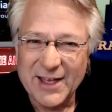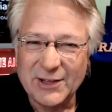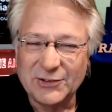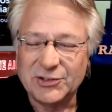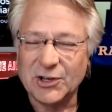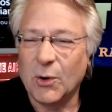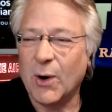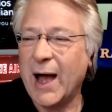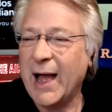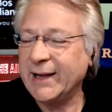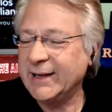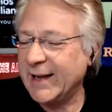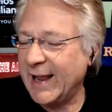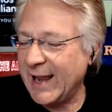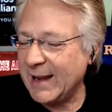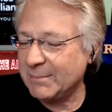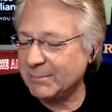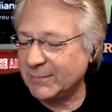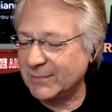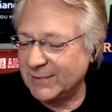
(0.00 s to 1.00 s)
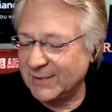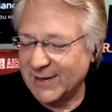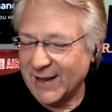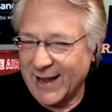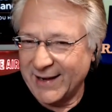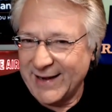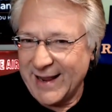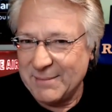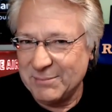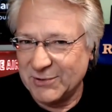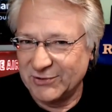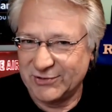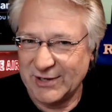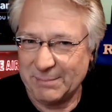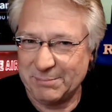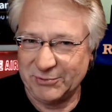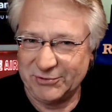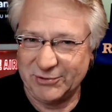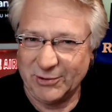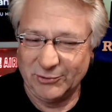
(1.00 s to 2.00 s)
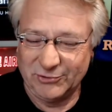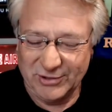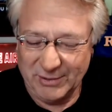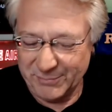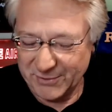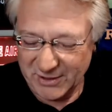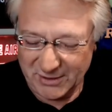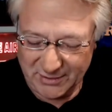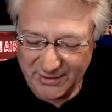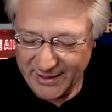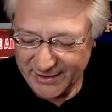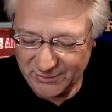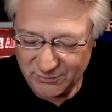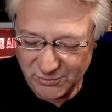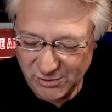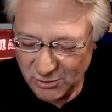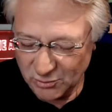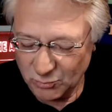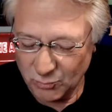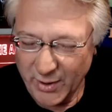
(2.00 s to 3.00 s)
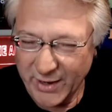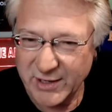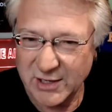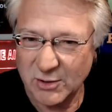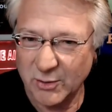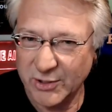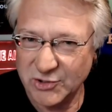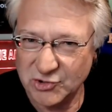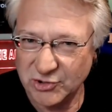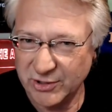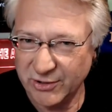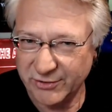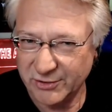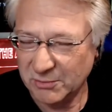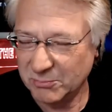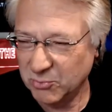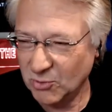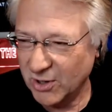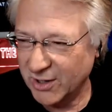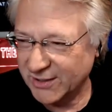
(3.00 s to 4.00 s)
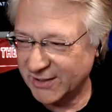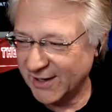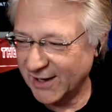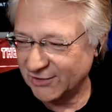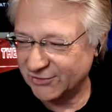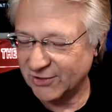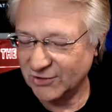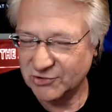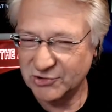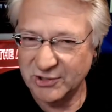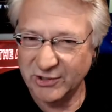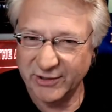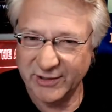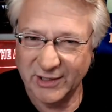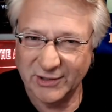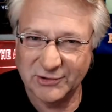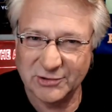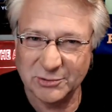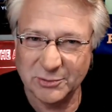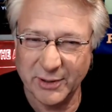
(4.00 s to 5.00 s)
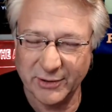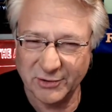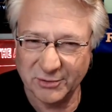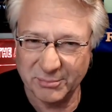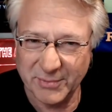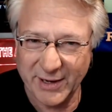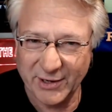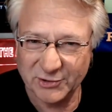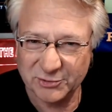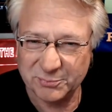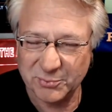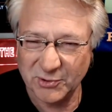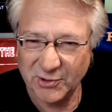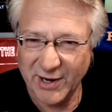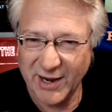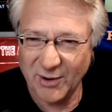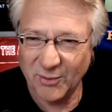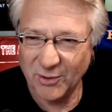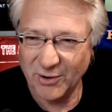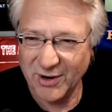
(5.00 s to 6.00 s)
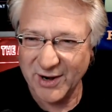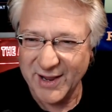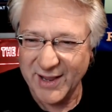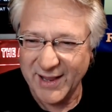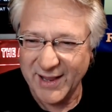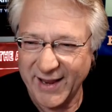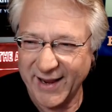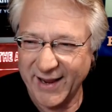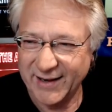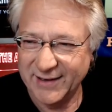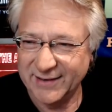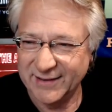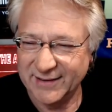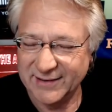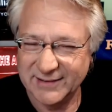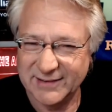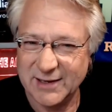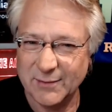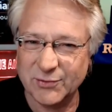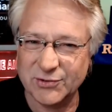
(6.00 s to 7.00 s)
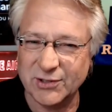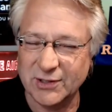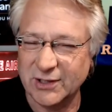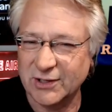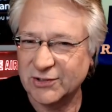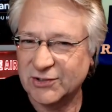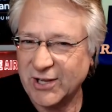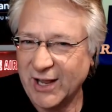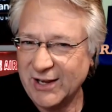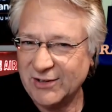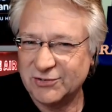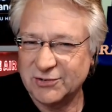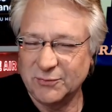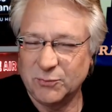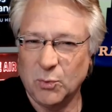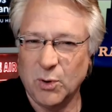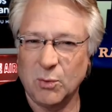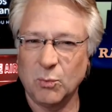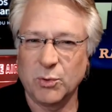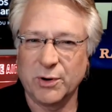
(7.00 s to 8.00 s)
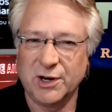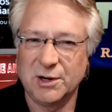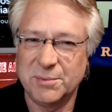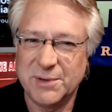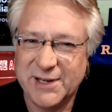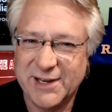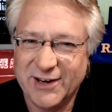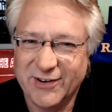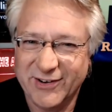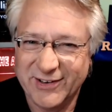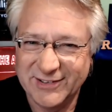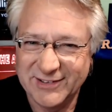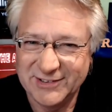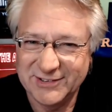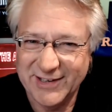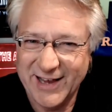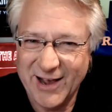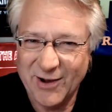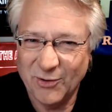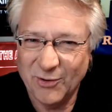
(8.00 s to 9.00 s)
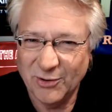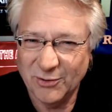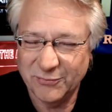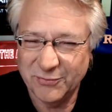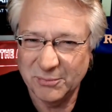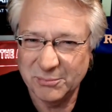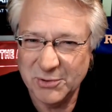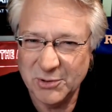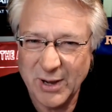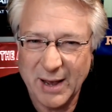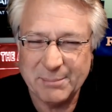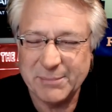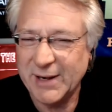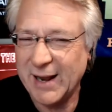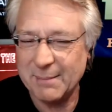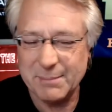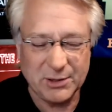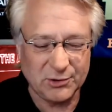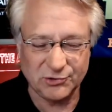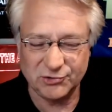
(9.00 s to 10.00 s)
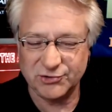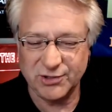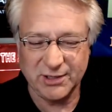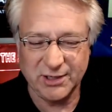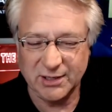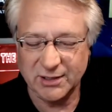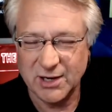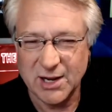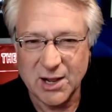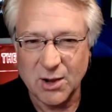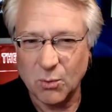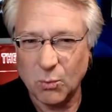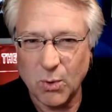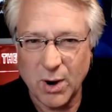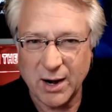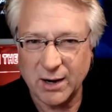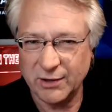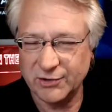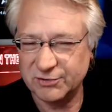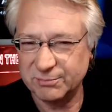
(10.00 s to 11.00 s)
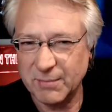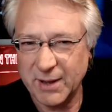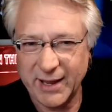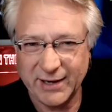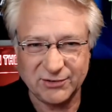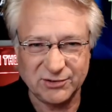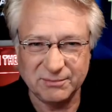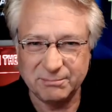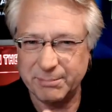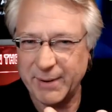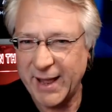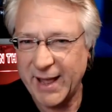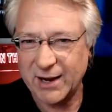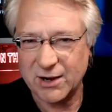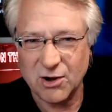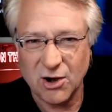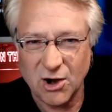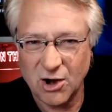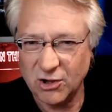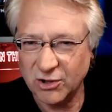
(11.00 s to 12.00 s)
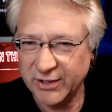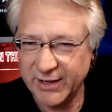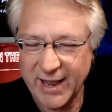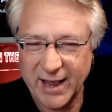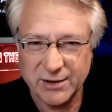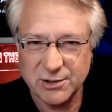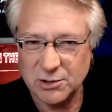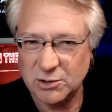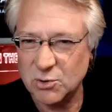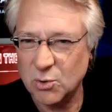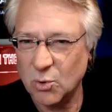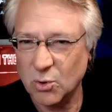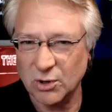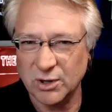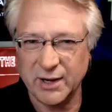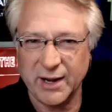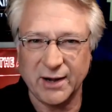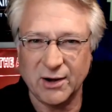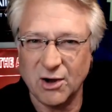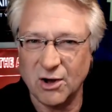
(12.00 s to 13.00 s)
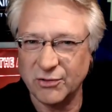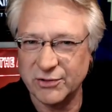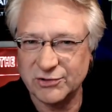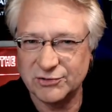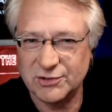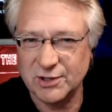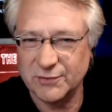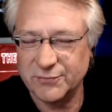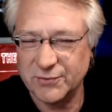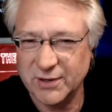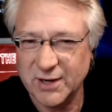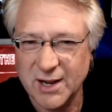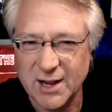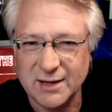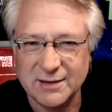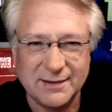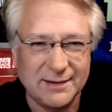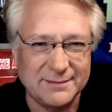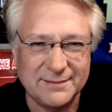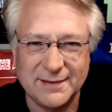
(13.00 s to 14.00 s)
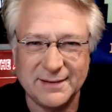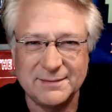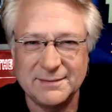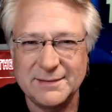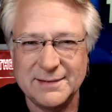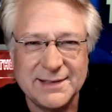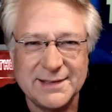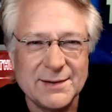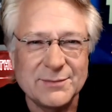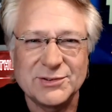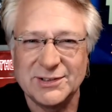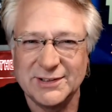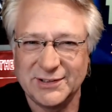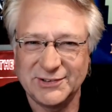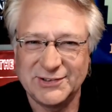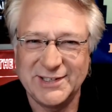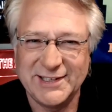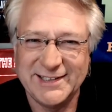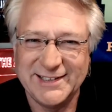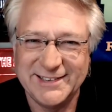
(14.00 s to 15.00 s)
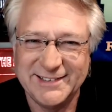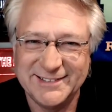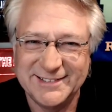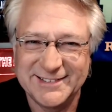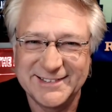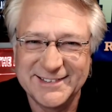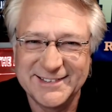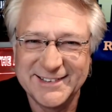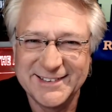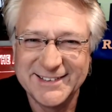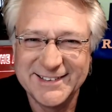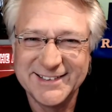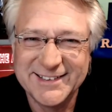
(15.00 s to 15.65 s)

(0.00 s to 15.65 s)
So I named this episode something like, radio engineering or broadcast engineering at 200 miles per hour. And give us a little taste of what we're going to be hearing this hour from you. I mean, I'm interested in wireless mics and backhaul and how you coordinate all these different. Give us a little tease.